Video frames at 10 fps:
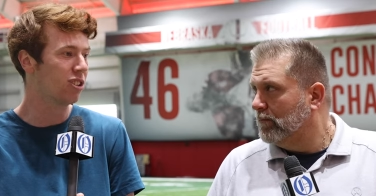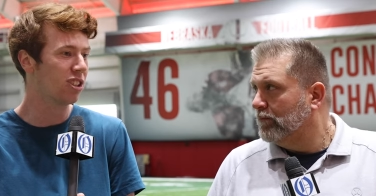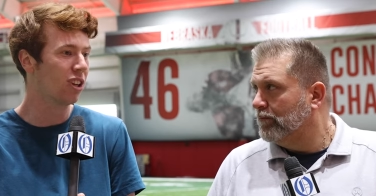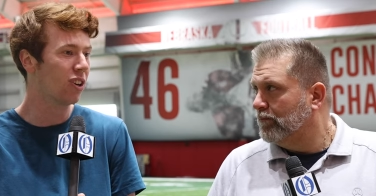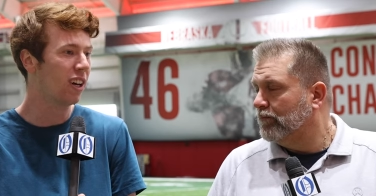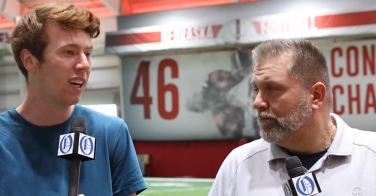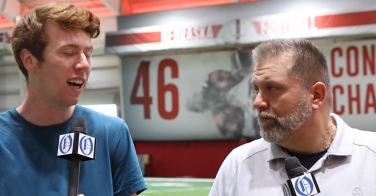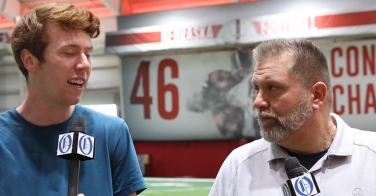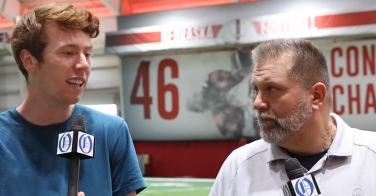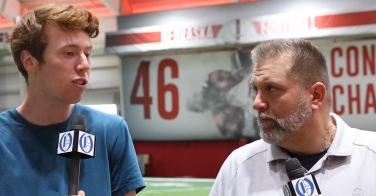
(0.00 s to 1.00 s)
Speaker 1: So
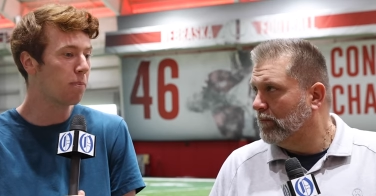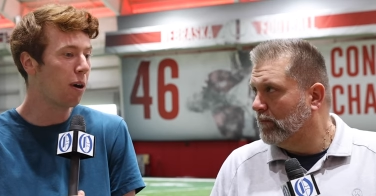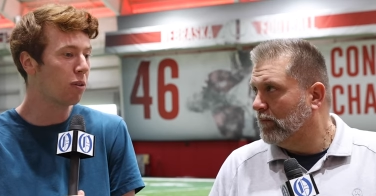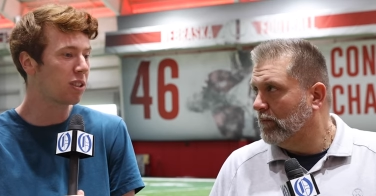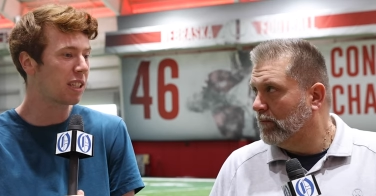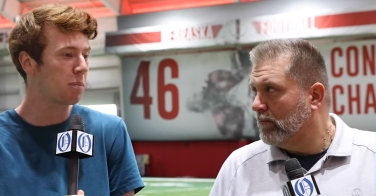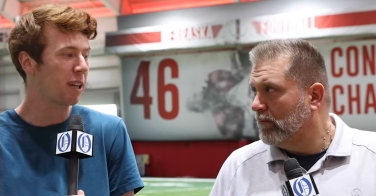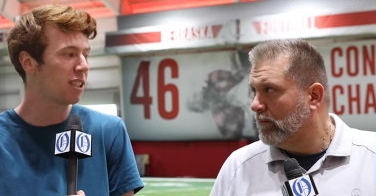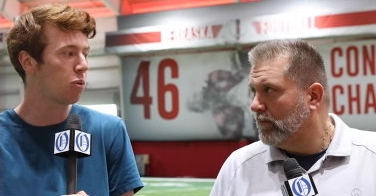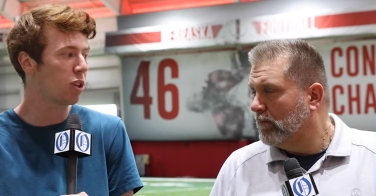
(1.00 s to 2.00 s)
I think that was about what was
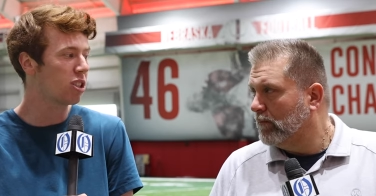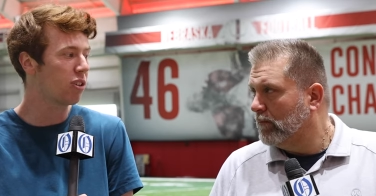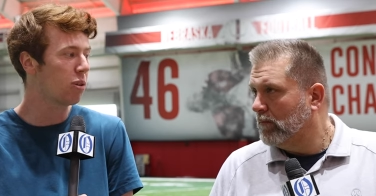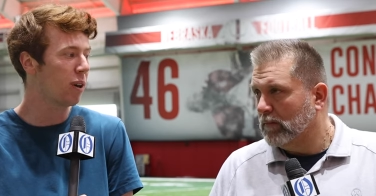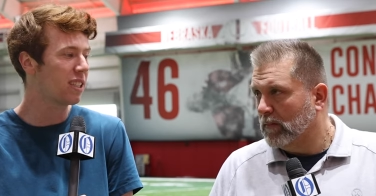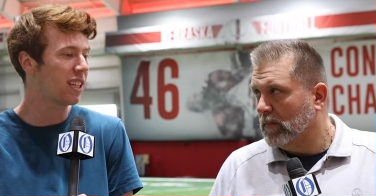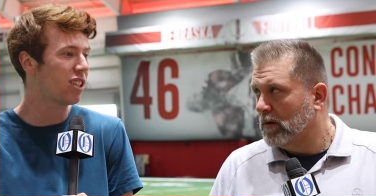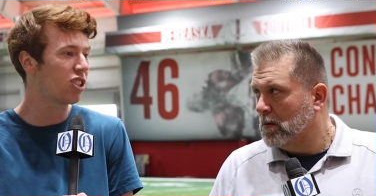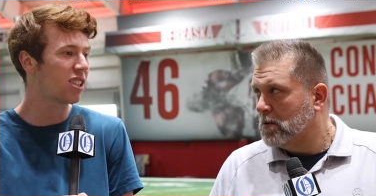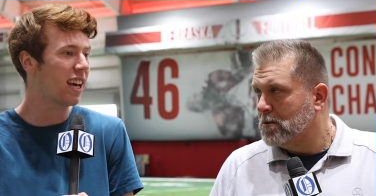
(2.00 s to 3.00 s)
expected, what Tony White
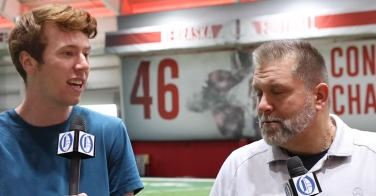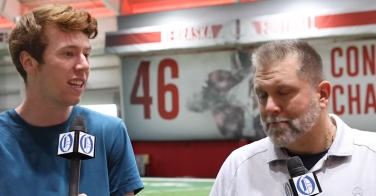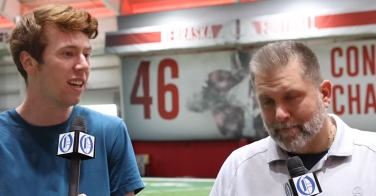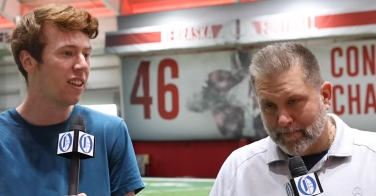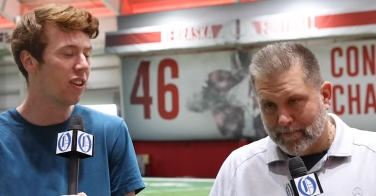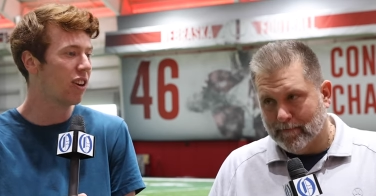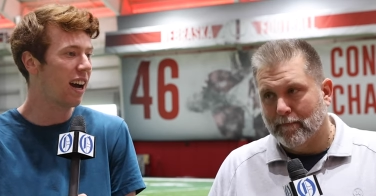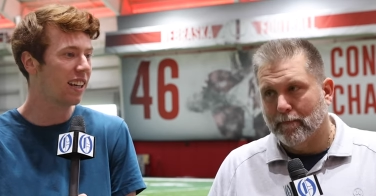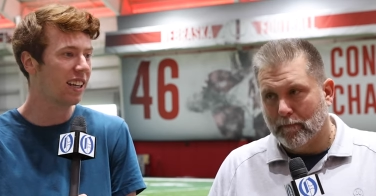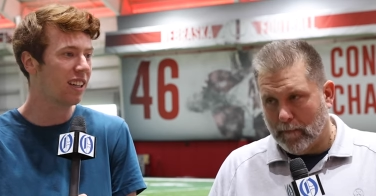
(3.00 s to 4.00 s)
said, just that they're
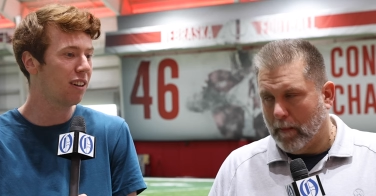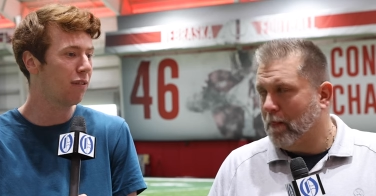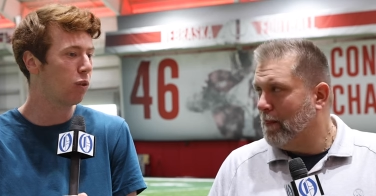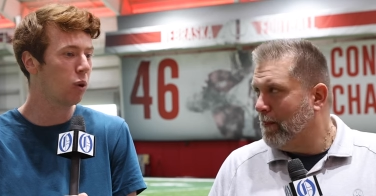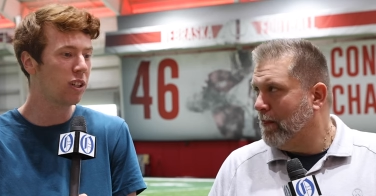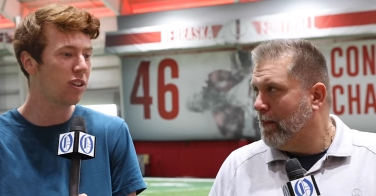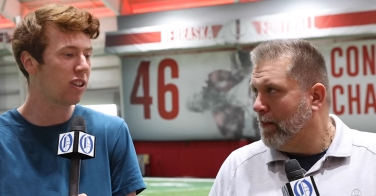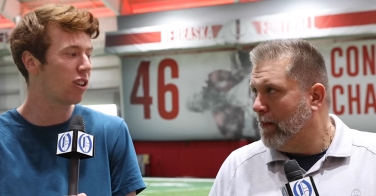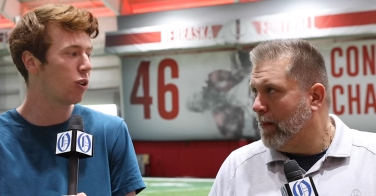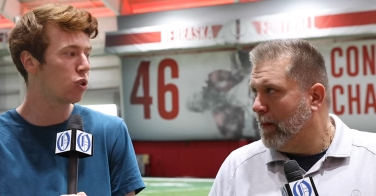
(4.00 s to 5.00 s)
not going to fool you.
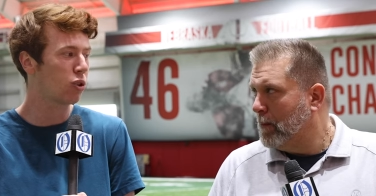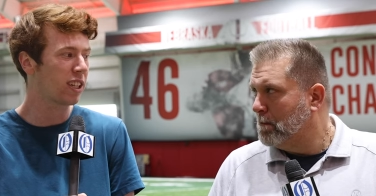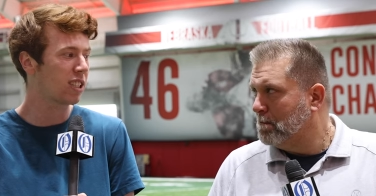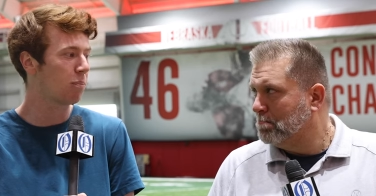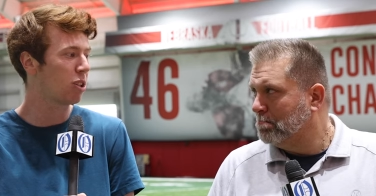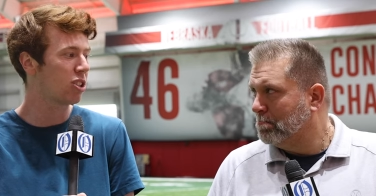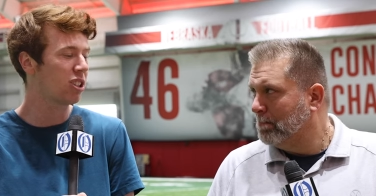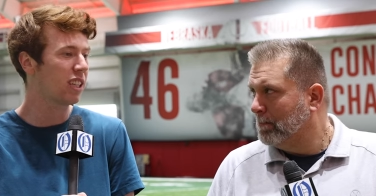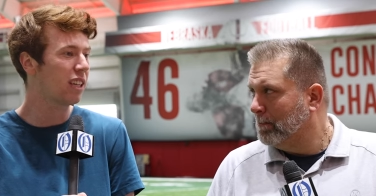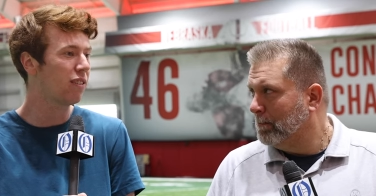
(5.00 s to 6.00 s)
There are no tricks up their
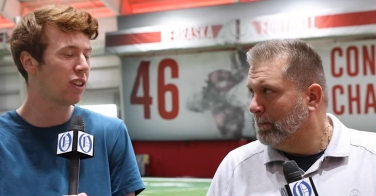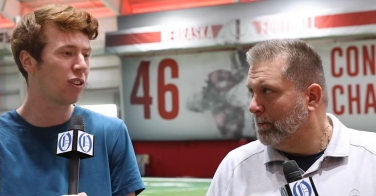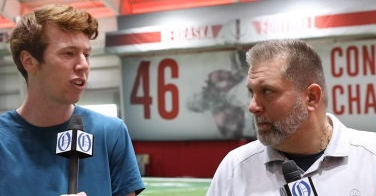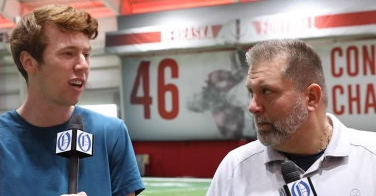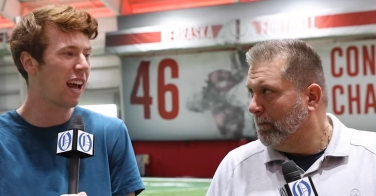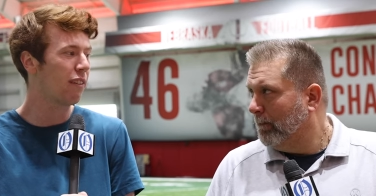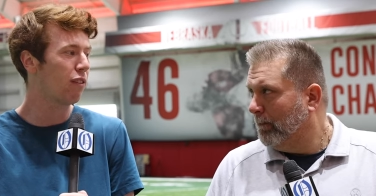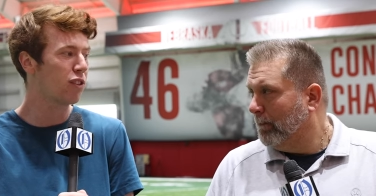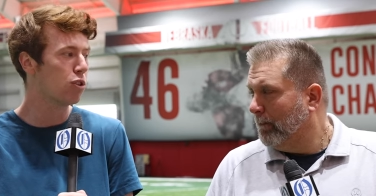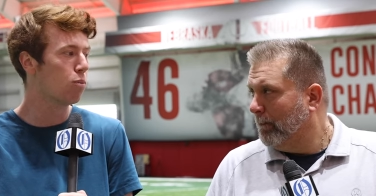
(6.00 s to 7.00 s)
sleeve. You know, they're going to have
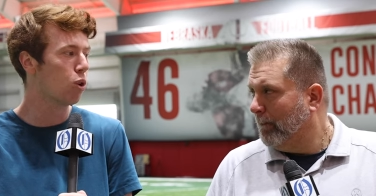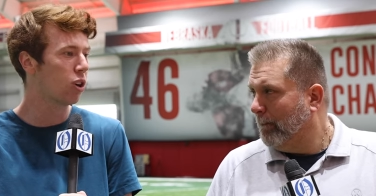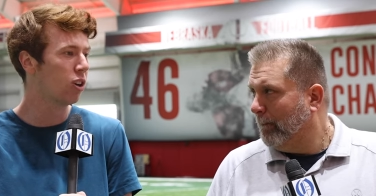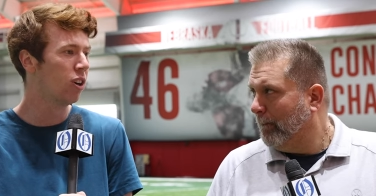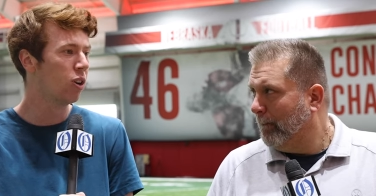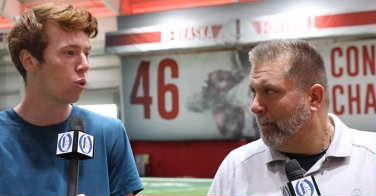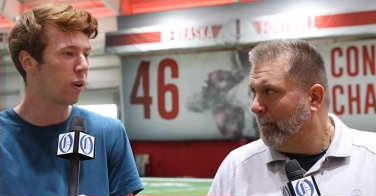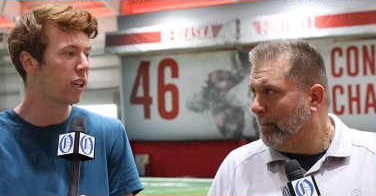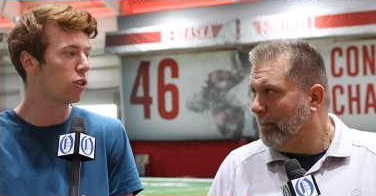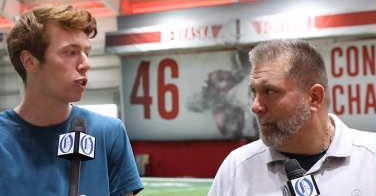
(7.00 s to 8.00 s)
a few more
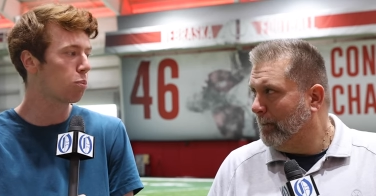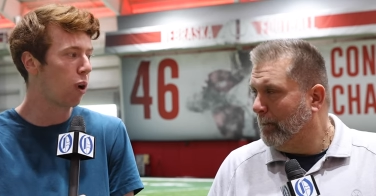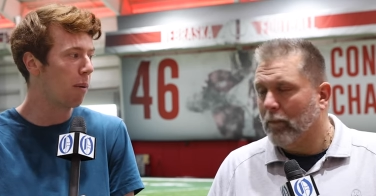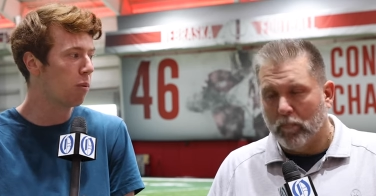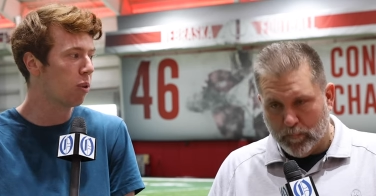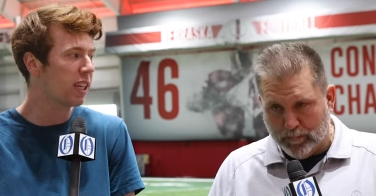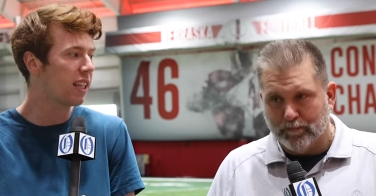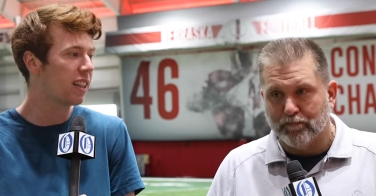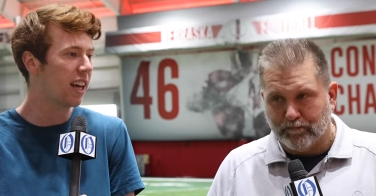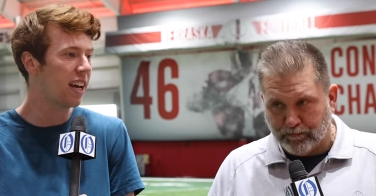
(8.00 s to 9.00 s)
wrinkles
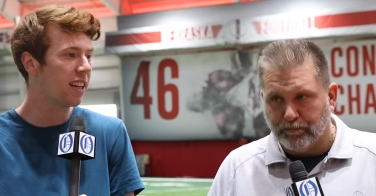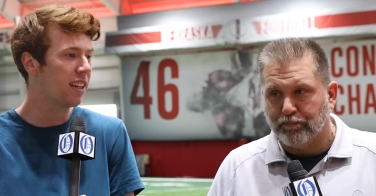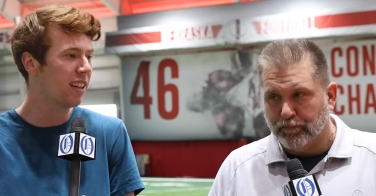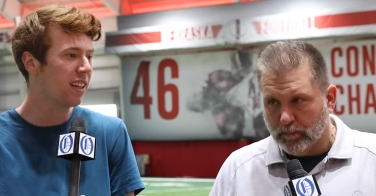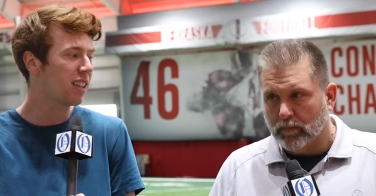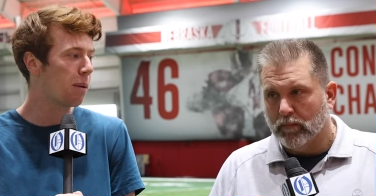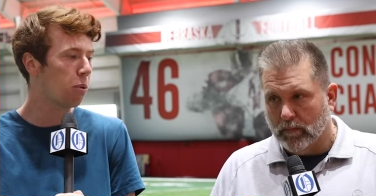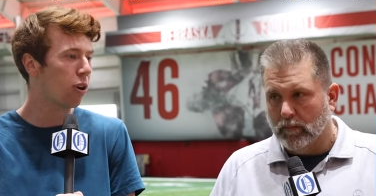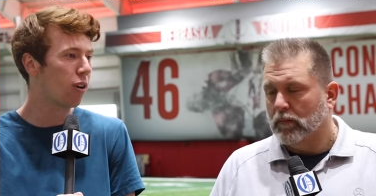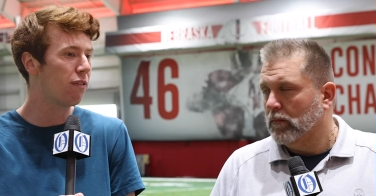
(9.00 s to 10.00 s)
probably than they
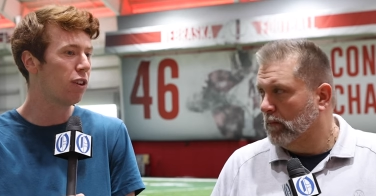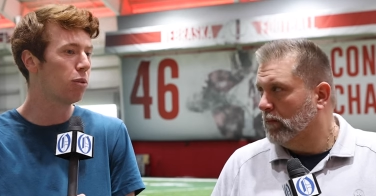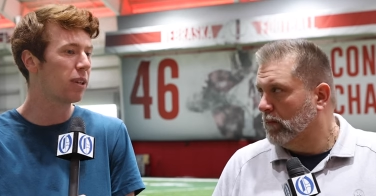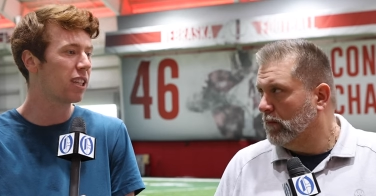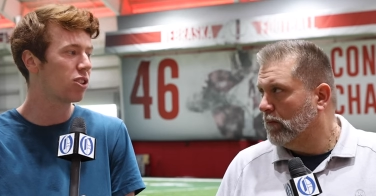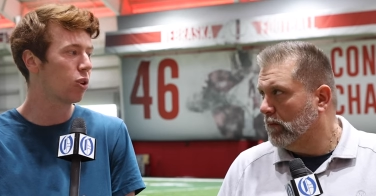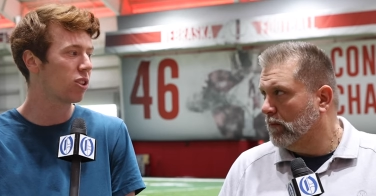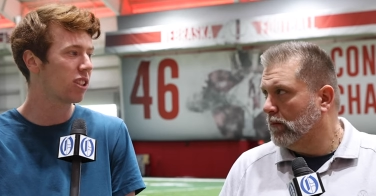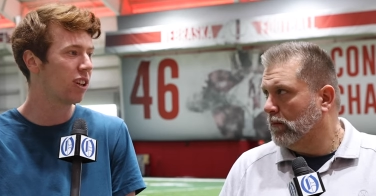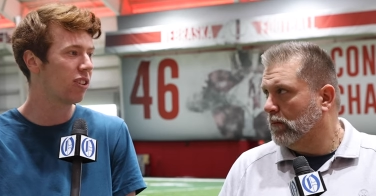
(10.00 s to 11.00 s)
put on film against
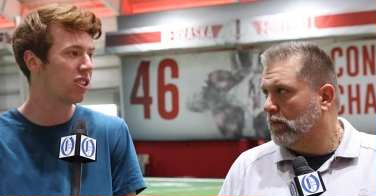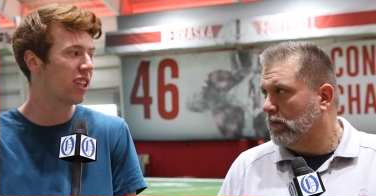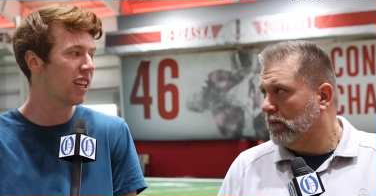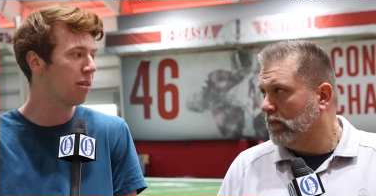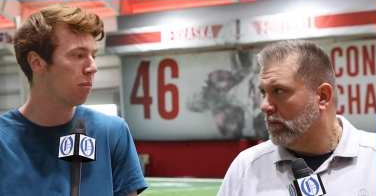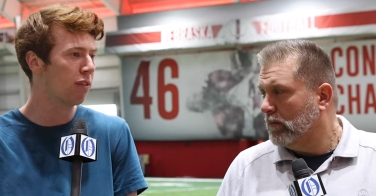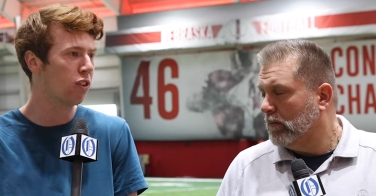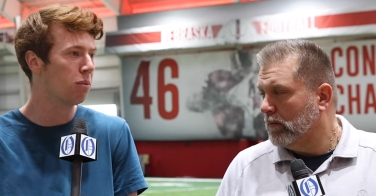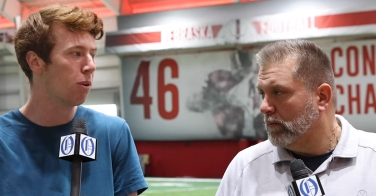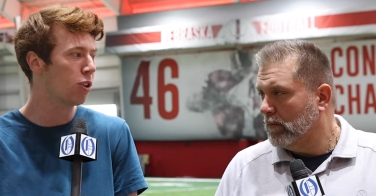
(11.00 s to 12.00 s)
North Dakota State. But
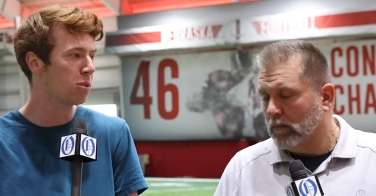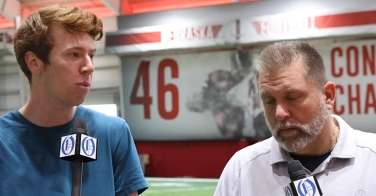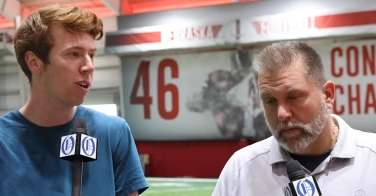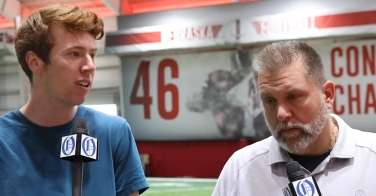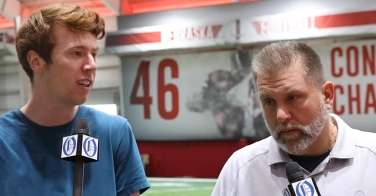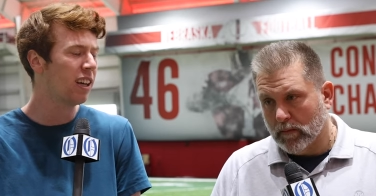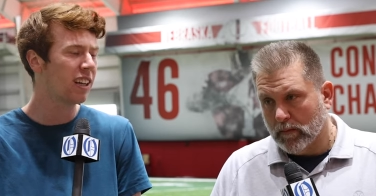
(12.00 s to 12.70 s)
for the most part,